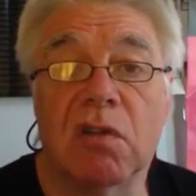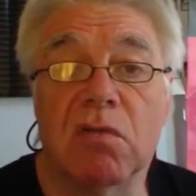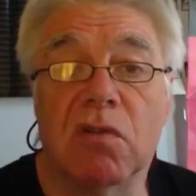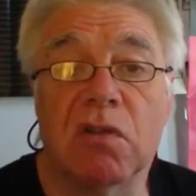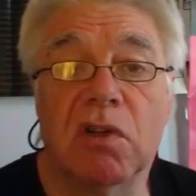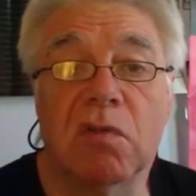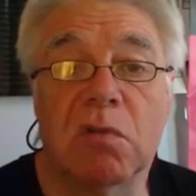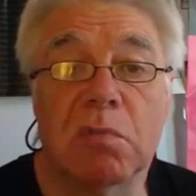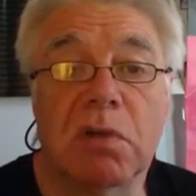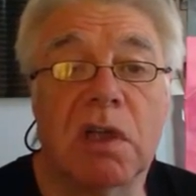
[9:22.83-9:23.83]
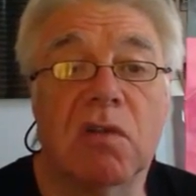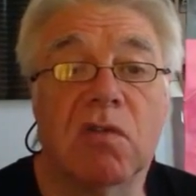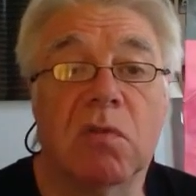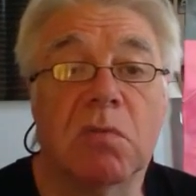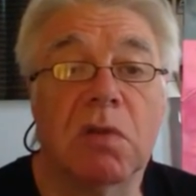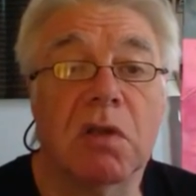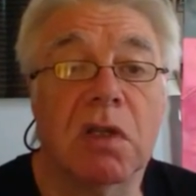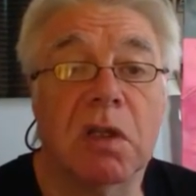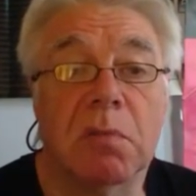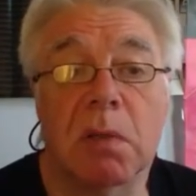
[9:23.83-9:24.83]
that they've received complaints from
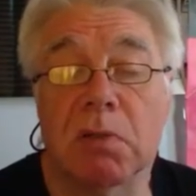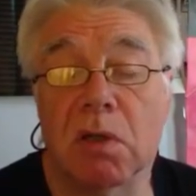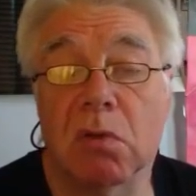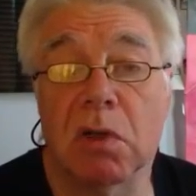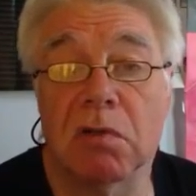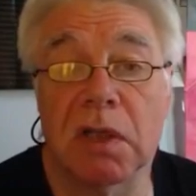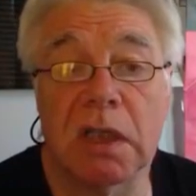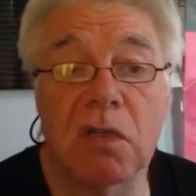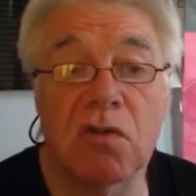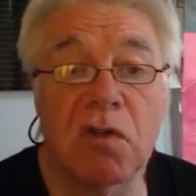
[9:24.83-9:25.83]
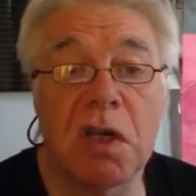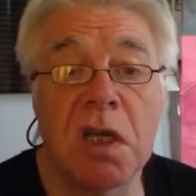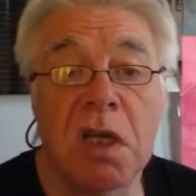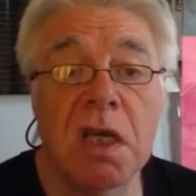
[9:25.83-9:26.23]
the public all over the country.